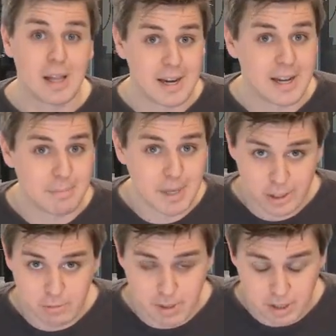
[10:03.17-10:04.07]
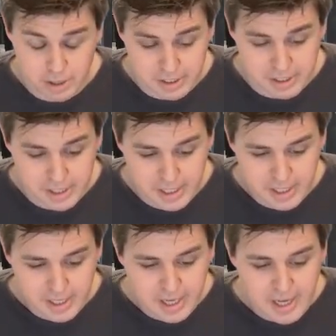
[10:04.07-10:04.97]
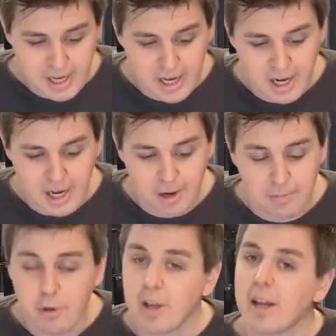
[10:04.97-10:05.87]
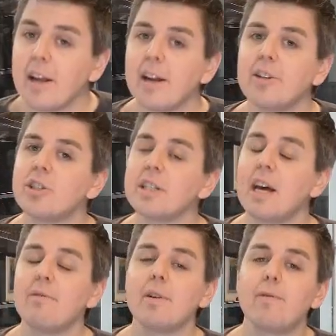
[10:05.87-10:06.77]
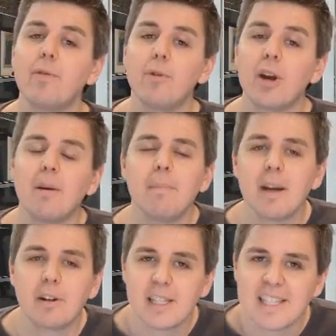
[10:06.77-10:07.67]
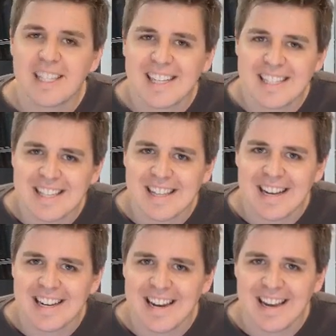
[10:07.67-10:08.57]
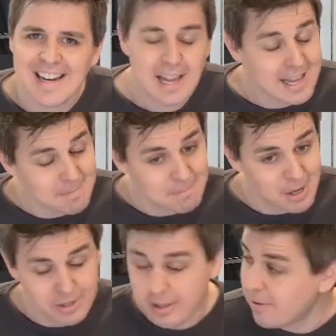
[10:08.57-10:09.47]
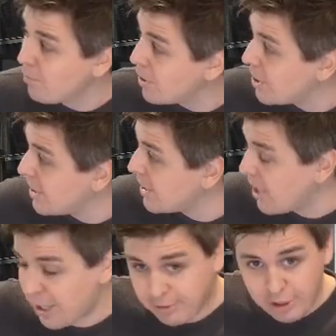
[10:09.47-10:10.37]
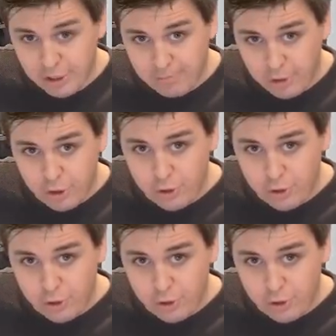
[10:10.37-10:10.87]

plan, beg your pardon, um, you can just have it for a merely $6.99 a month, which is option number